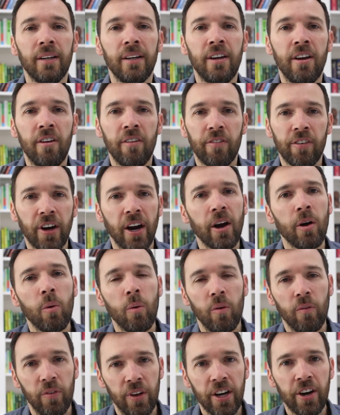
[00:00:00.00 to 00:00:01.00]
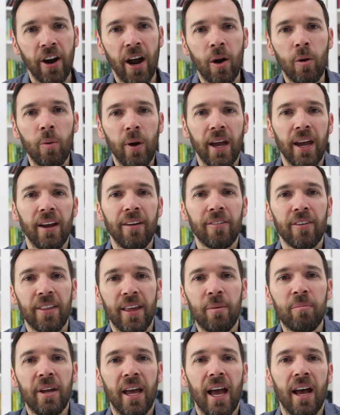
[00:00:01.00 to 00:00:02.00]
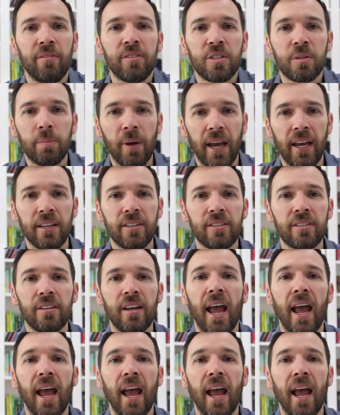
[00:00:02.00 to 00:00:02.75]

figure out a way for them to have space